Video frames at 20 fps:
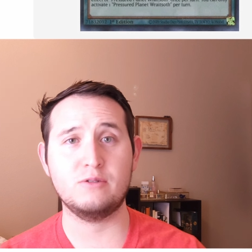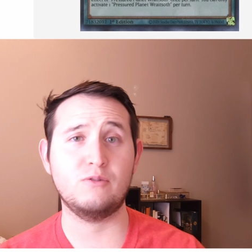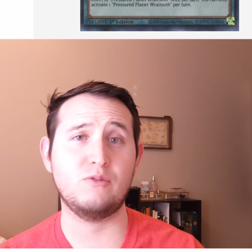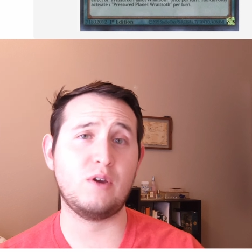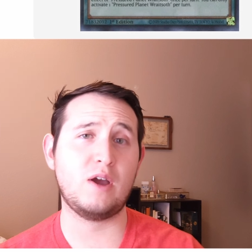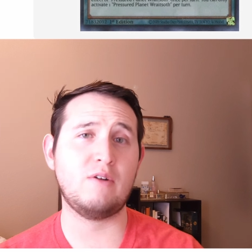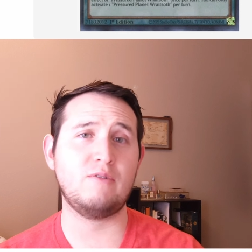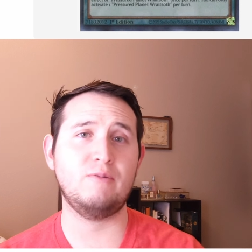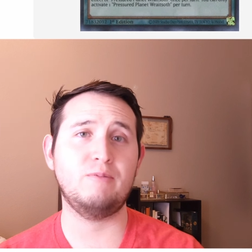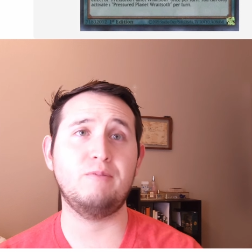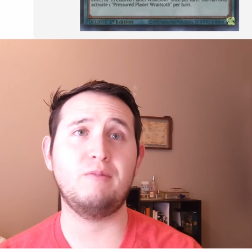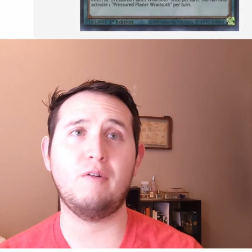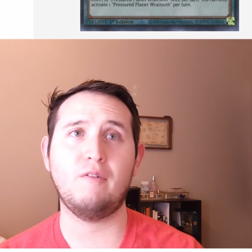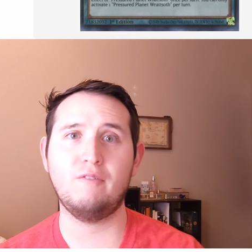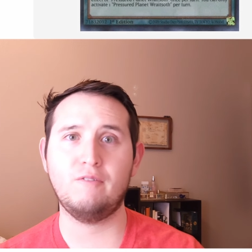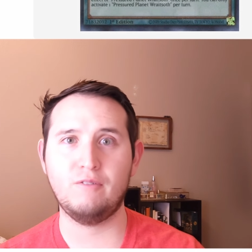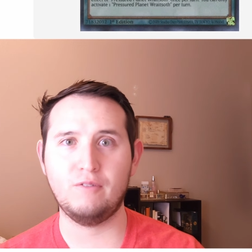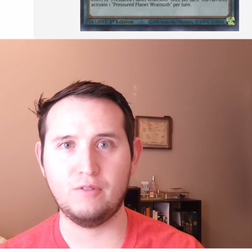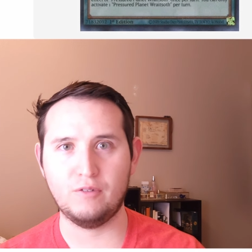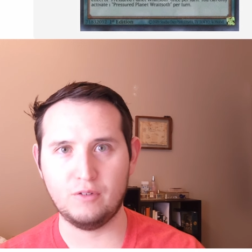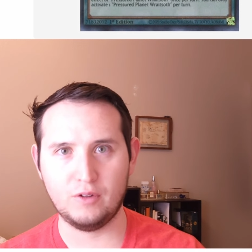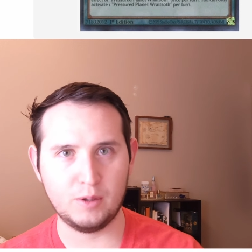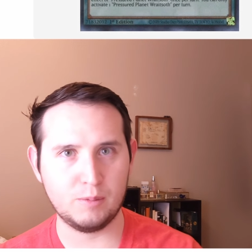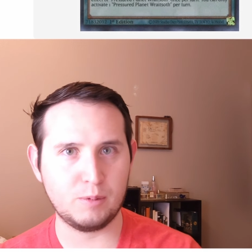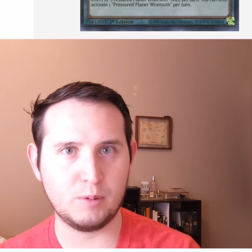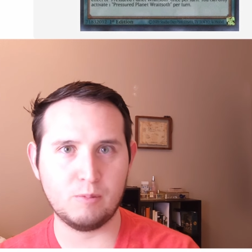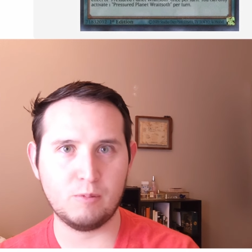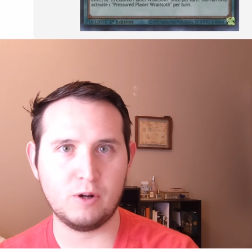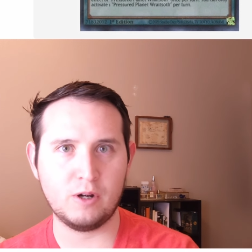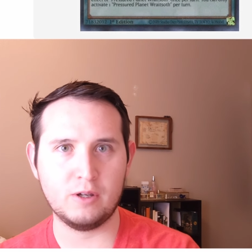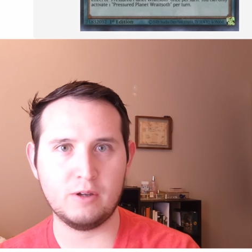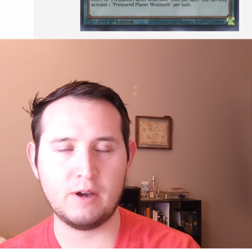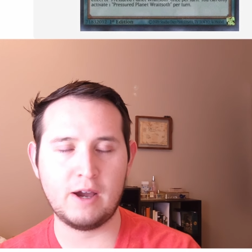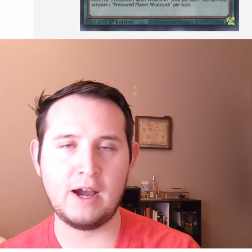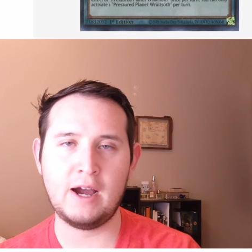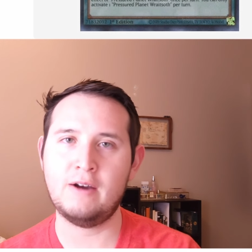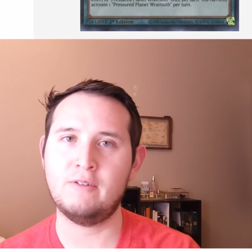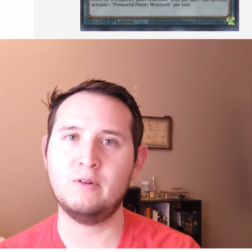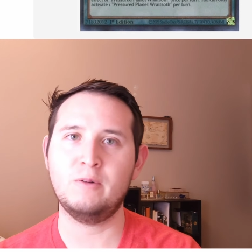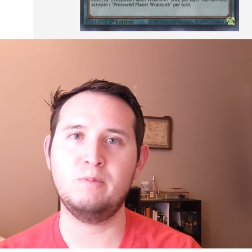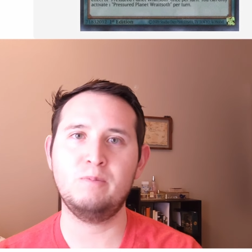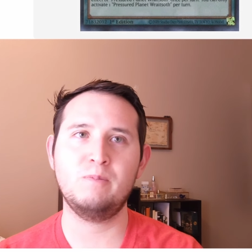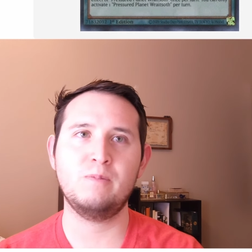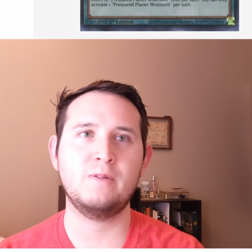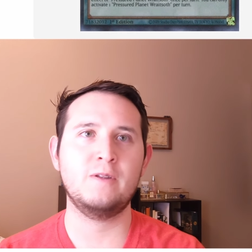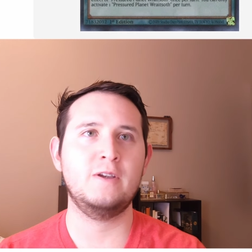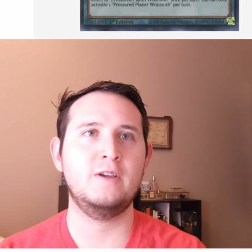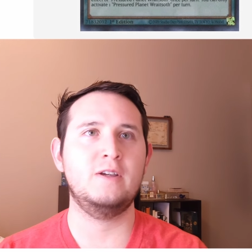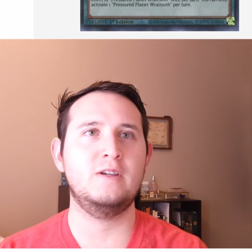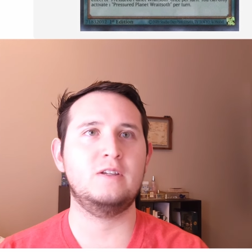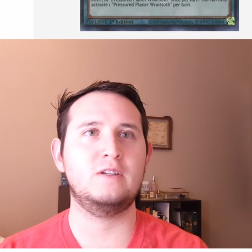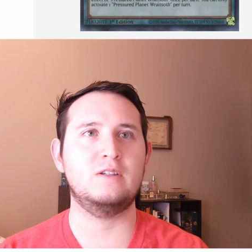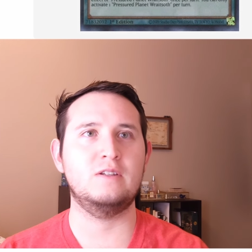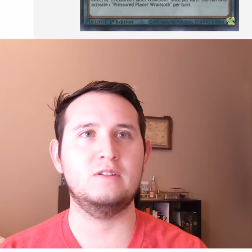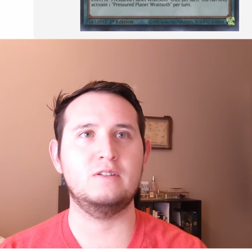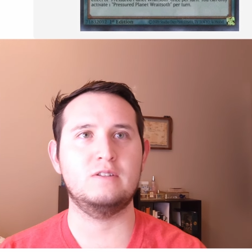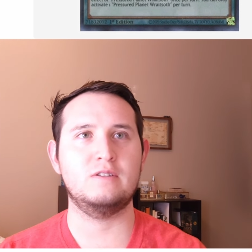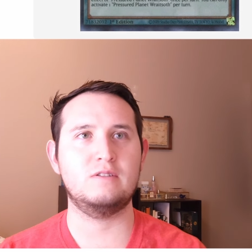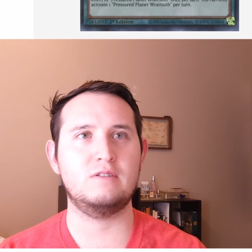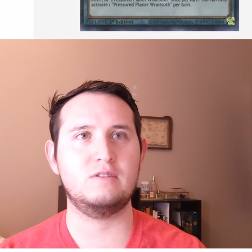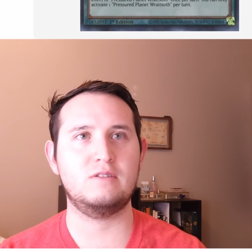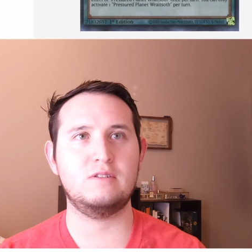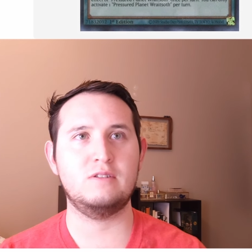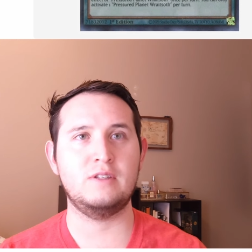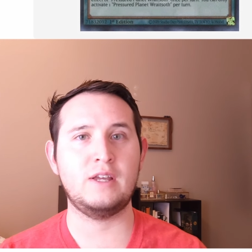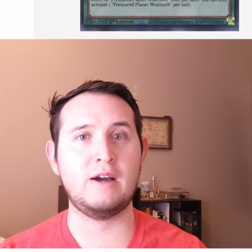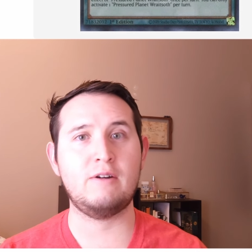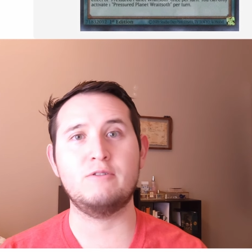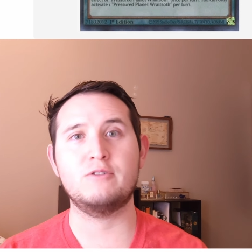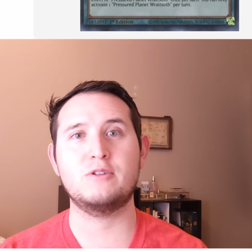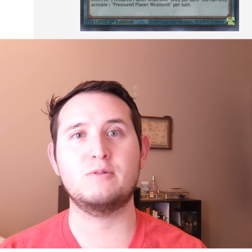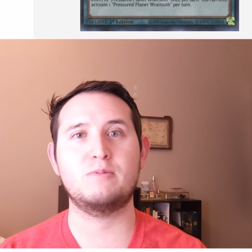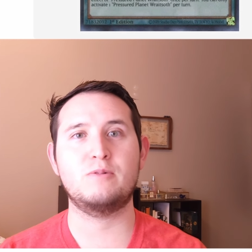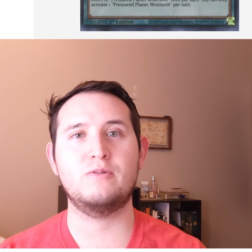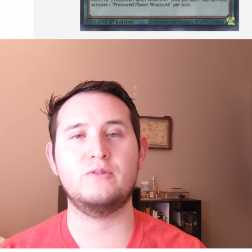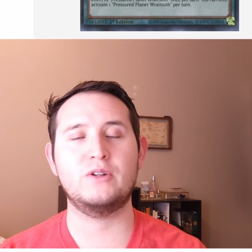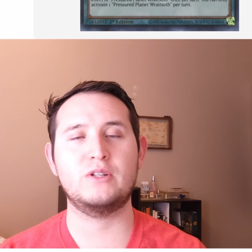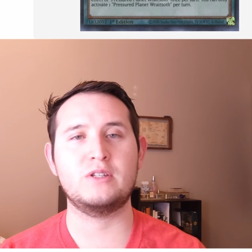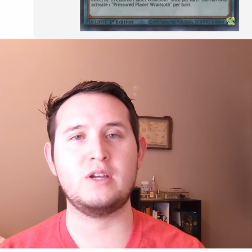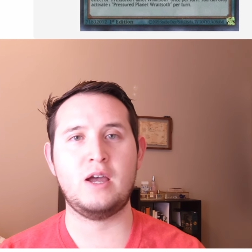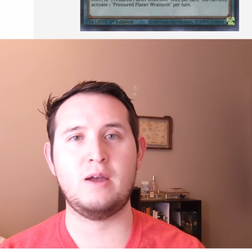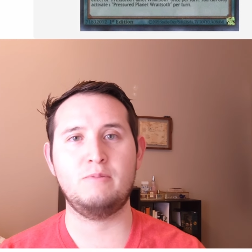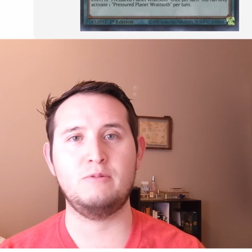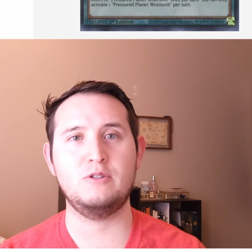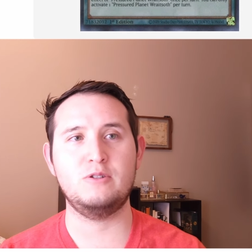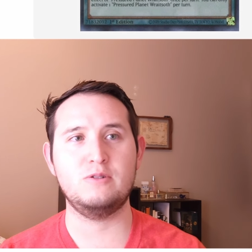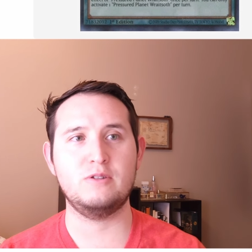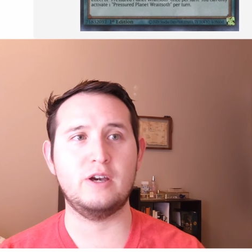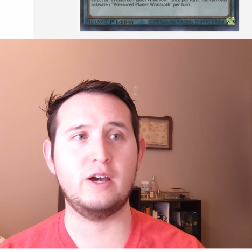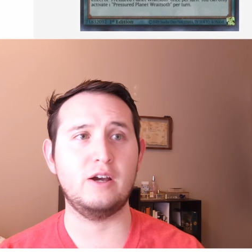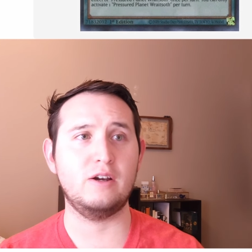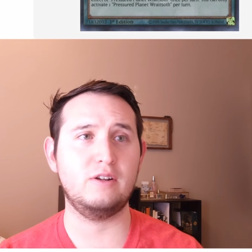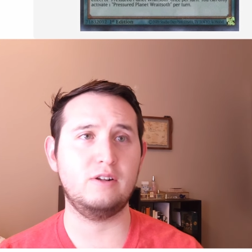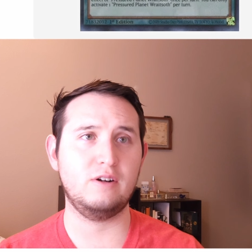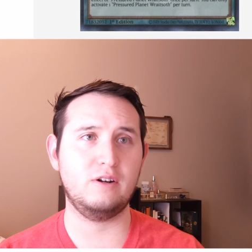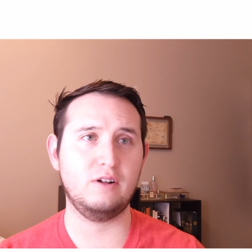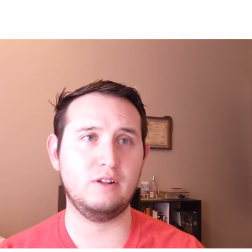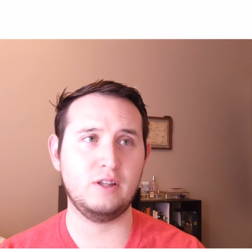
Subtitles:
So if you have them, flip them while you have them, because now is the perfect time to do that.